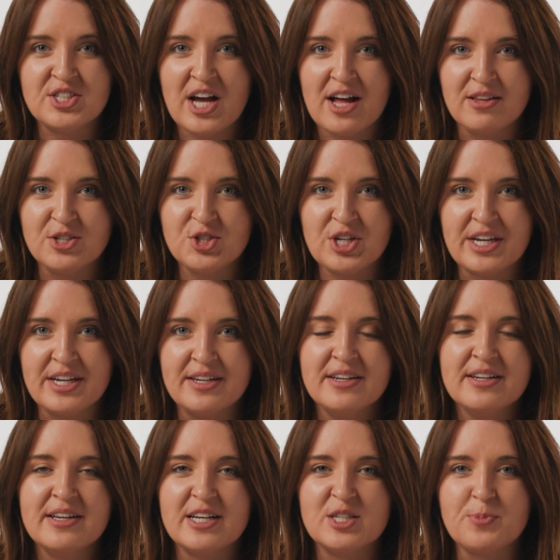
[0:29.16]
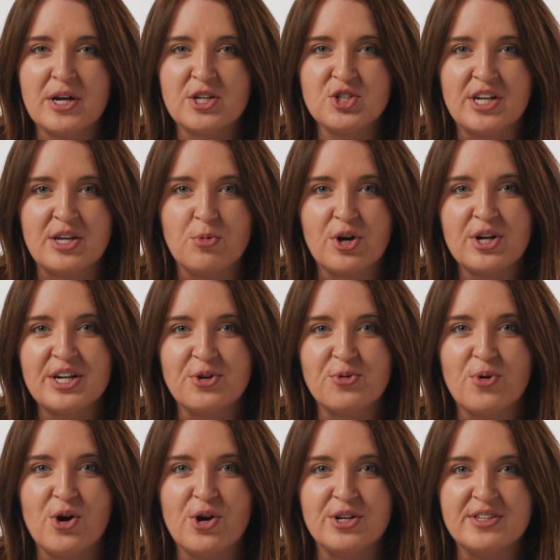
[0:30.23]
challenging, especially working
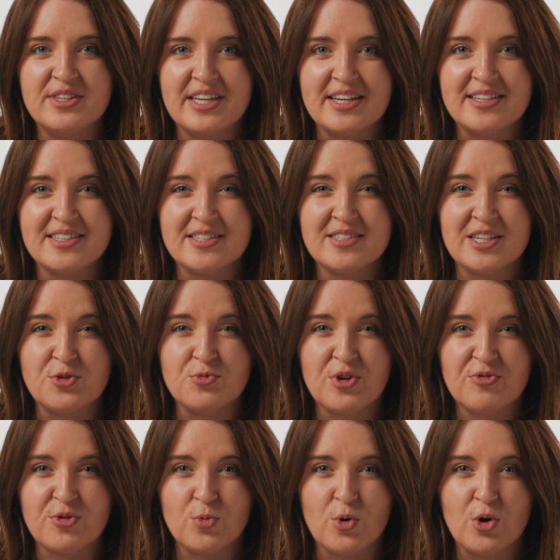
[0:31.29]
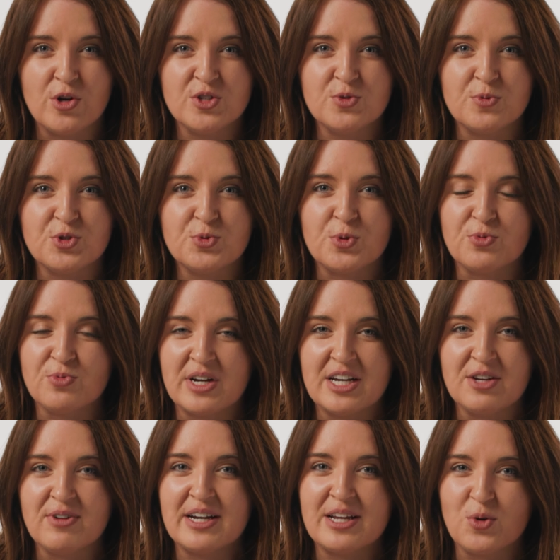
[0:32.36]
around the existing river walls, which were
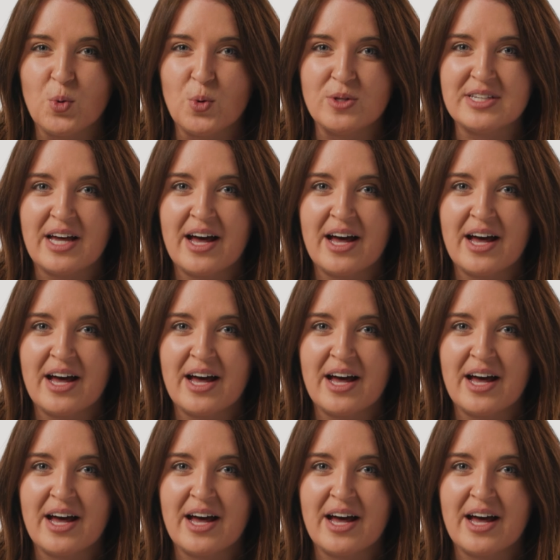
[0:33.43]
really, really old